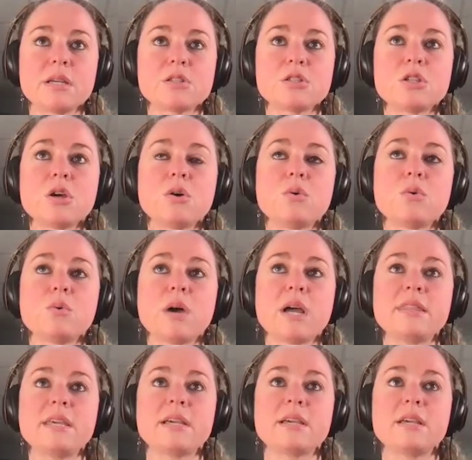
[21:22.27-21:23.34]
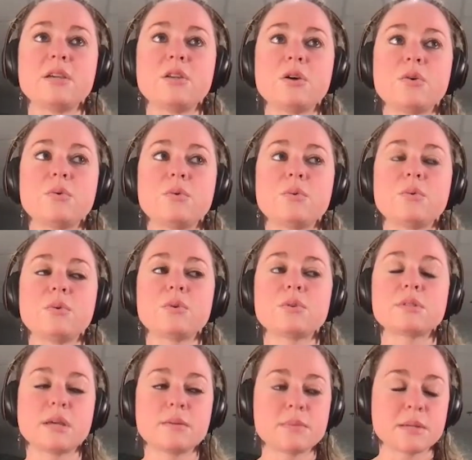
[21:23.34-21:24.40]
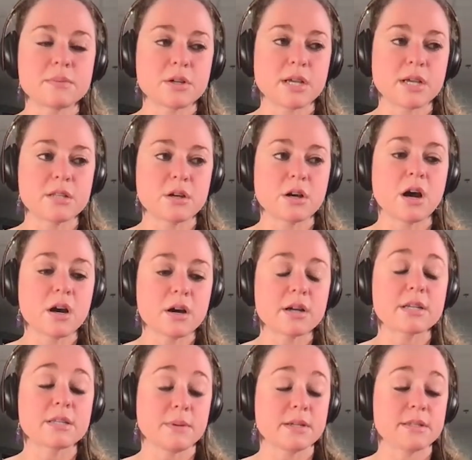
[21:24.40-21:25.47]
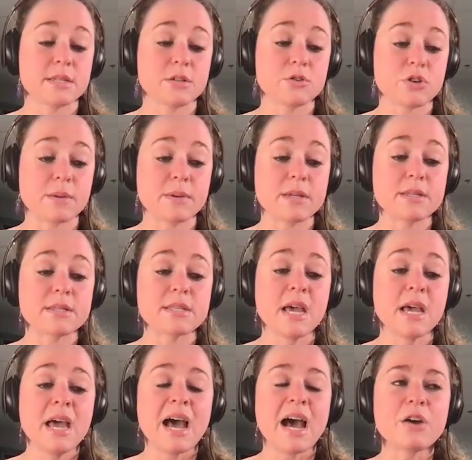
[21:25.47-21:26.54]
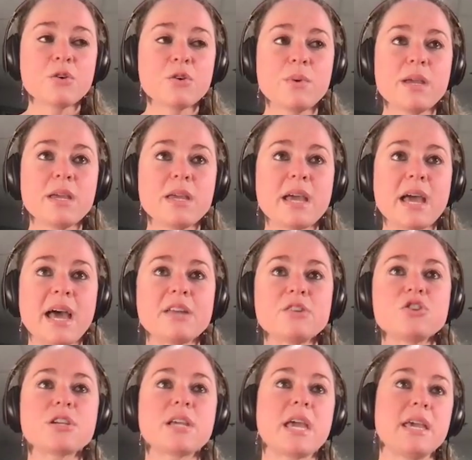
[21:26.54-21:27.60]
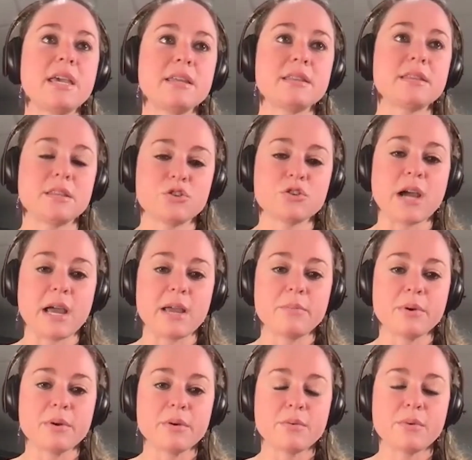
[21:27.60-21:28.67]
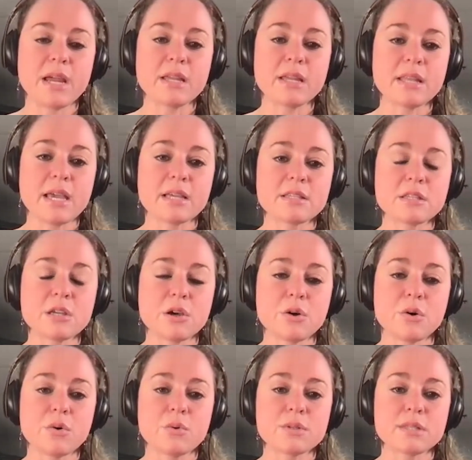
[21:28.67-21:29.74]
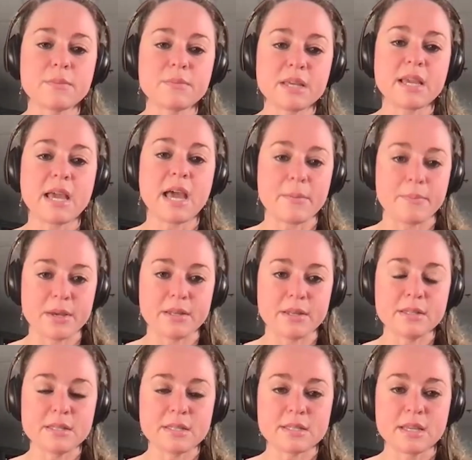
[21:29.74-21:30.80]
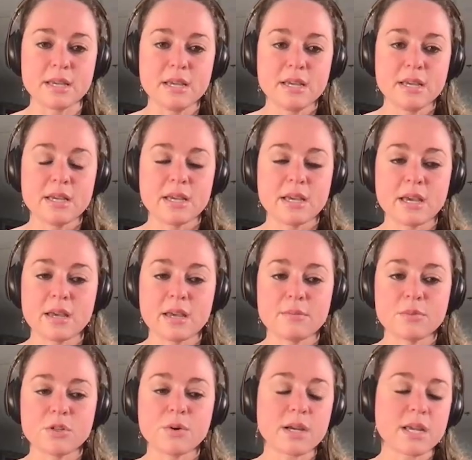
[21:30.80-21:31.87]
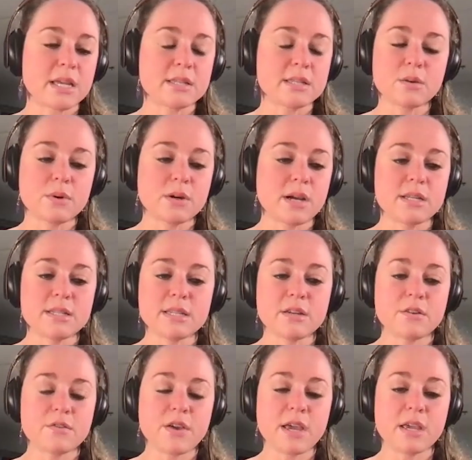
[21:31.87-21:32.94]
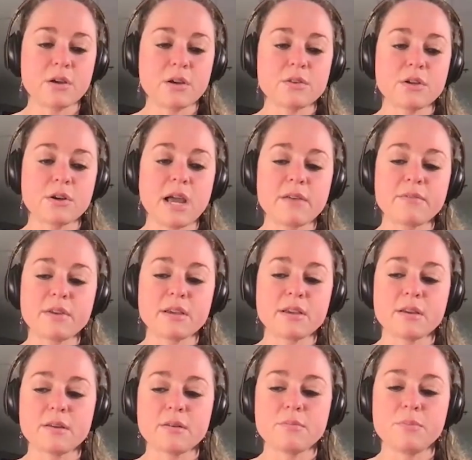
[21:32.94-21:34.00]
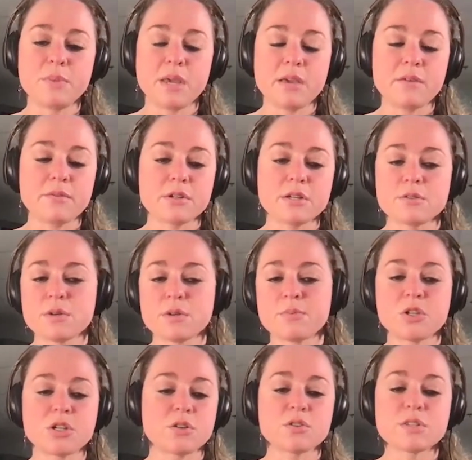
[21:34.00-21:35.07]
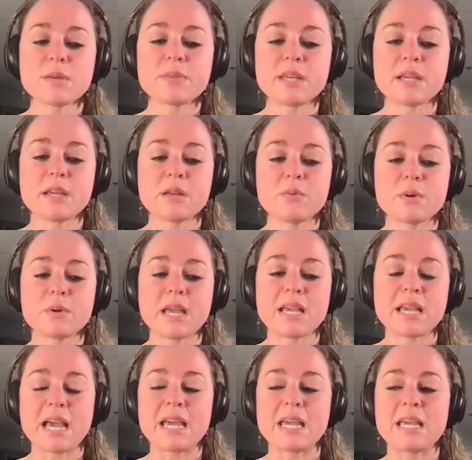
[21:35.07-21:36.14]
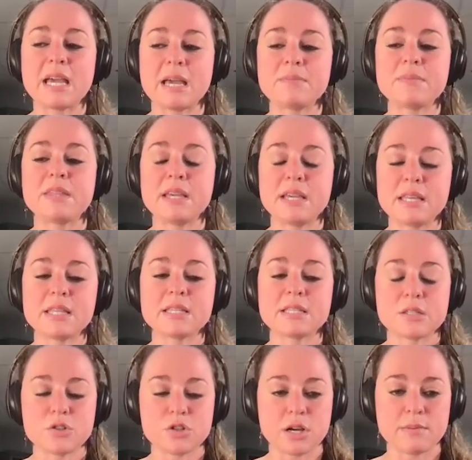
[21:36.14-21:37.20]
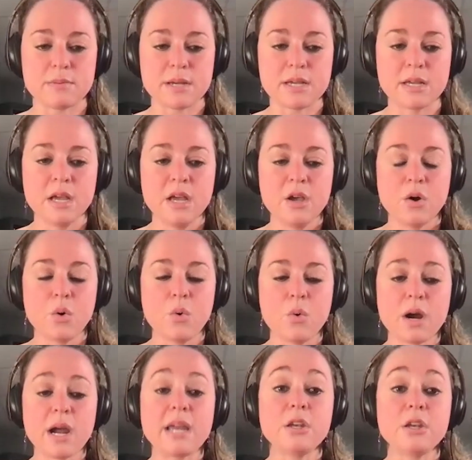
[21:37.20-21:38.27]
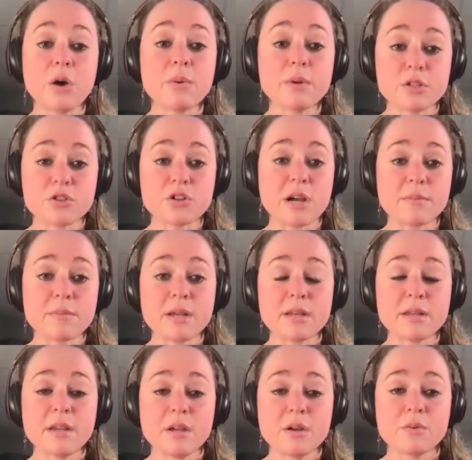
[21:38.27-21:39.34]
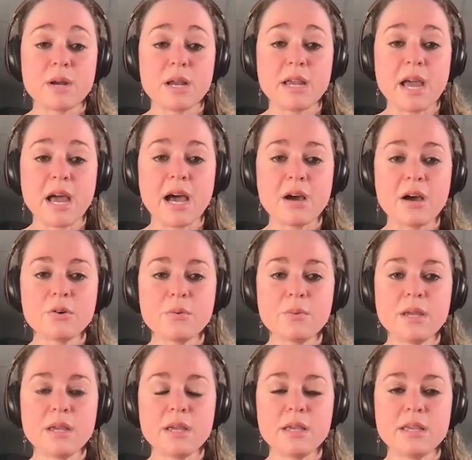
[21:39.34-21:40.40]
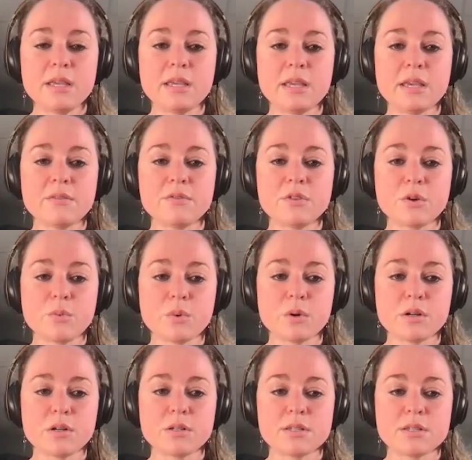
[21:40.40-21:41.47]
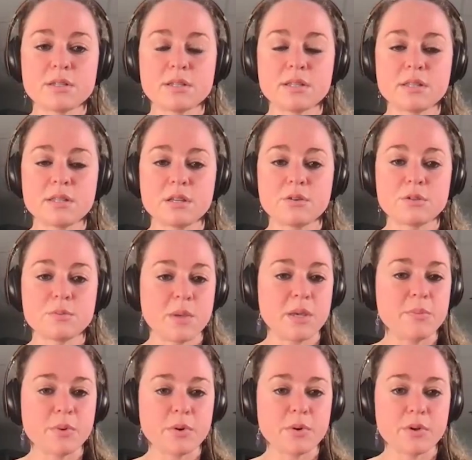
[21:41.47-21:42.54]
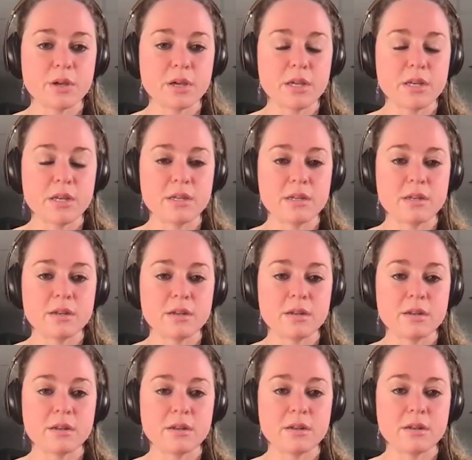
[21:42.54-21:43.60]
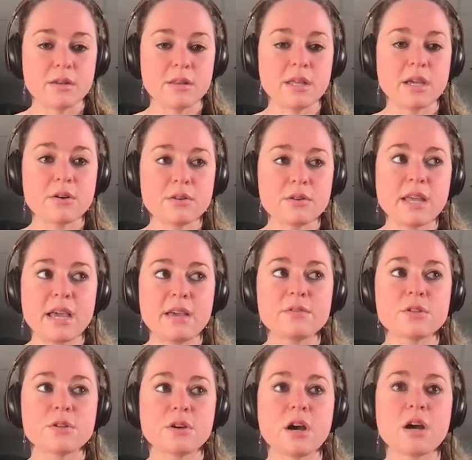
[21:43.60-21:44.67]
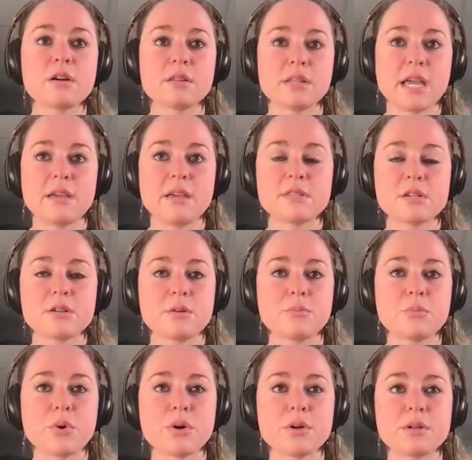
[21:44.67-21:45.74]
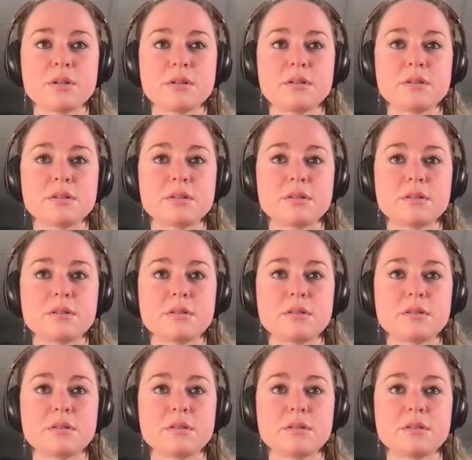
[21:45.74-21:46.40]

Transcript: So I think, sometimes our kids are experiencing traumas. How do we educate the tribe, right? Like, so something happens to our kids that we're identifying, or they're having a behavior disruption or something, and we're like, I'm thinking this is trauma, or I know it's trauma, right? How do we give the words to those people in their lives or our lives that are important,